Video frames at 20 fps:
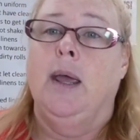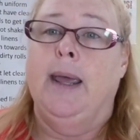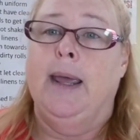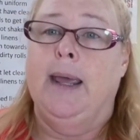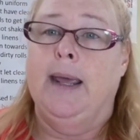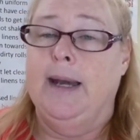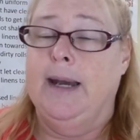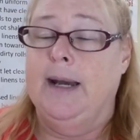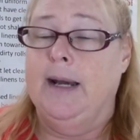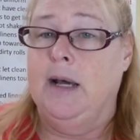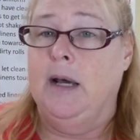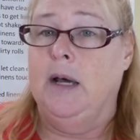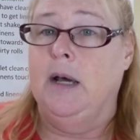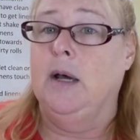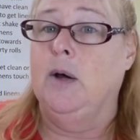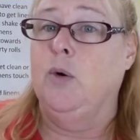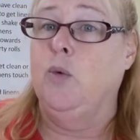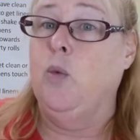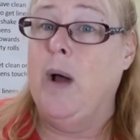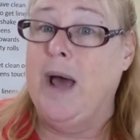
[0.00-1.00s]
And in
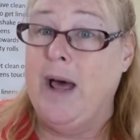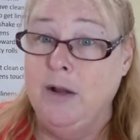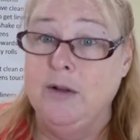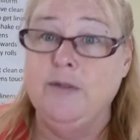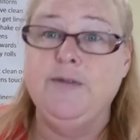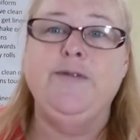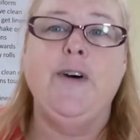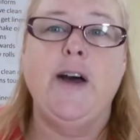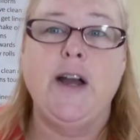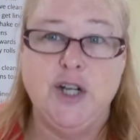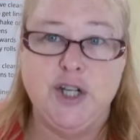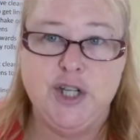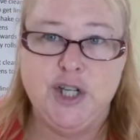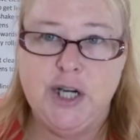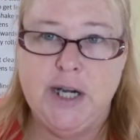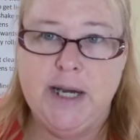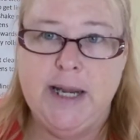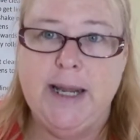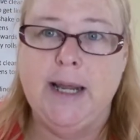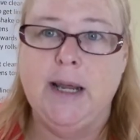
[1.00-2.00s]
a
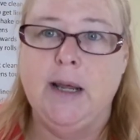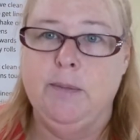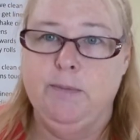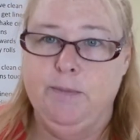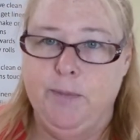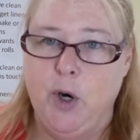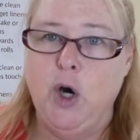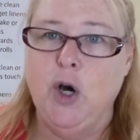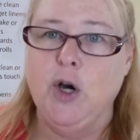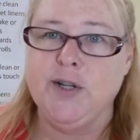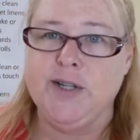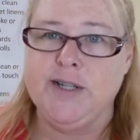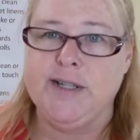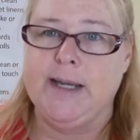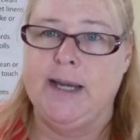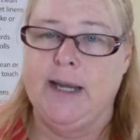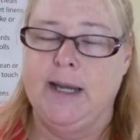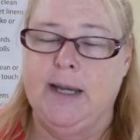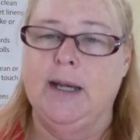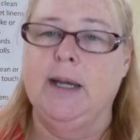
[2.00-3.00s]
well-functioning
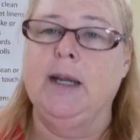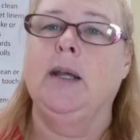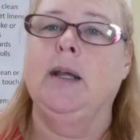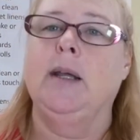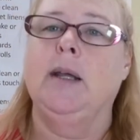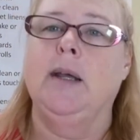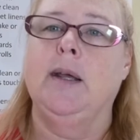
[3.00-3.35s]
person,